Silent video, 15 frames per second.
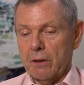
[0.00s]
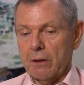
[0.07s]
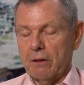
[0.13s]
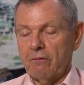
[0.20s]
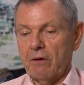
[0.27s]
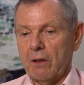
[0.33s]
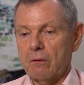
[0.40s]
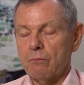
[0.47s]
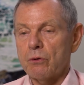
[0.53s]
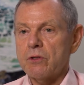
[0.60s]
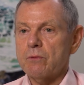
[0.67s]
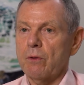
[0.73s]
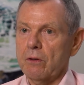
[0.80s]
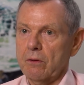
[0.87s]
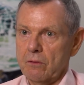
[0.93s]
living in
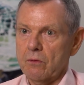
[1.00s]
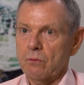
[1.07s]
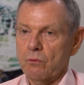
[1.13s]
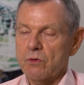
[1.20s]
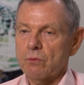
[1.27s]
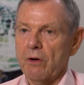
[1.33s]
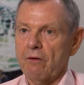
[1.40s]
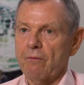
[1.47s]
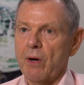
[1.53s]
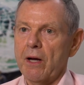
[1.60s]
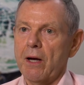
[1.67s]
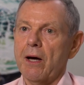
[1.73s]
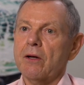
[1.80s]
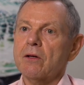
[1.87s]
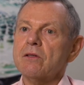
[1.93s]
Brisbane and was one of my
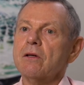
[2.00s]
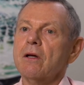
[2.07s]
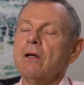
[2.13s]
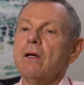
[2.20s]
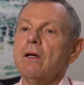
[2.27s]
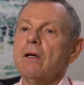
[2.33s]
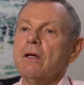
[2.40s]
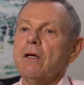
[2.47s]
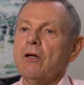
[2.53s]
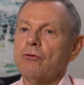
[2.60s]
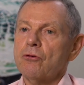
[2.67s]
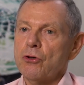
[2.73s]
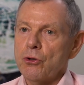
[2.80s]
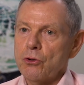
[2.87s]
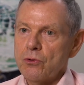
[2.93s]
artists,
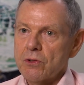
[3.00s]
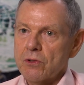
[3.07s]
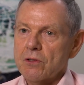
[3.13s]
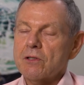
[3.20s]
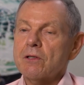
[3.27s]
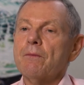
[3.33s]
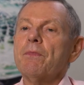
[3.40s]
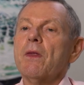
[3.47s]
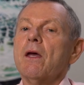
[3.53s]
introduced us.